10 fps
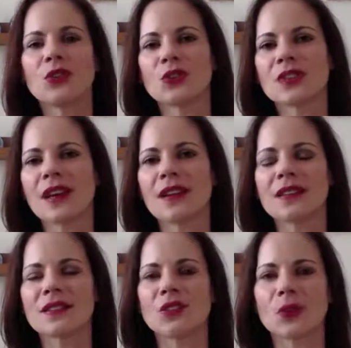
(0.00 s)
your
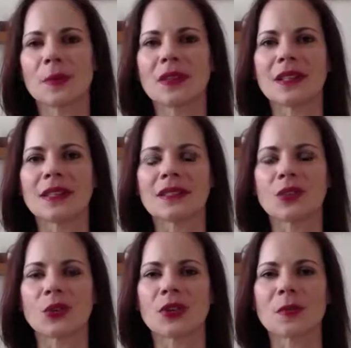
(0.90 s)
talents, and your
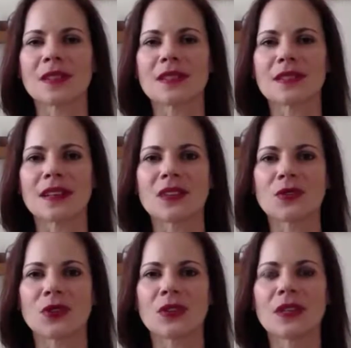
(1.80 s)
abilities in order to be
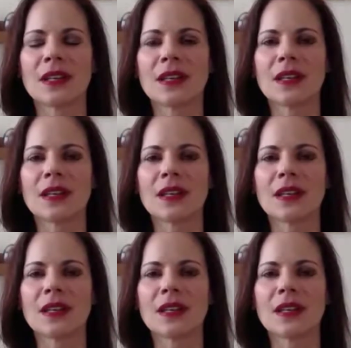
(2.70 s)
successful.